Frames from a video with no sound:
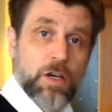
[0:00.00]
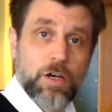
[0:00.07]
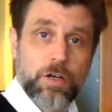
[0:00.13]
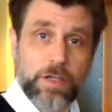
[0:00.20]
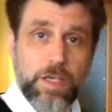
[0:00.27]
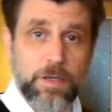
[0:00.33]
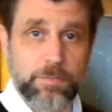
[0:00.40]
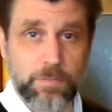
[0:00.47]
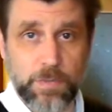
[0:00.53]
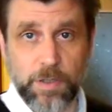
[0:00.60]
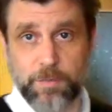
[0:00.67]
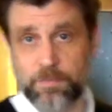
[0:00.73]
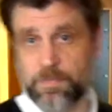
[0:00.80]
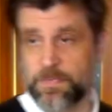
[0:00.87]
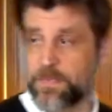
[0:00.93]
Okay,
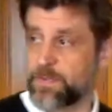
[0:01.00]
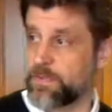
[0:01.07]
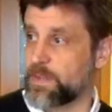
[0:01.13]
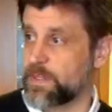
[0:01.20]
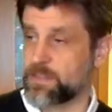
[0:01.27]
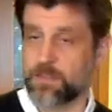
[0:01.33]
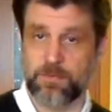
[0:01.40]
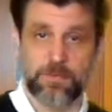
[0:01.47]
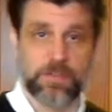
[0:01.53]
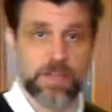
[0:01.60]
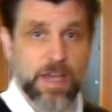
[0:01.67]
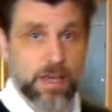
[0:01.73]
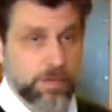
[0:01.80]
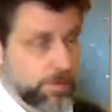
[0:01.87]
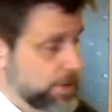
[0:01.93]
well, that's it for
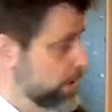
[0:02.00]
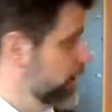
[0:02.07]
now.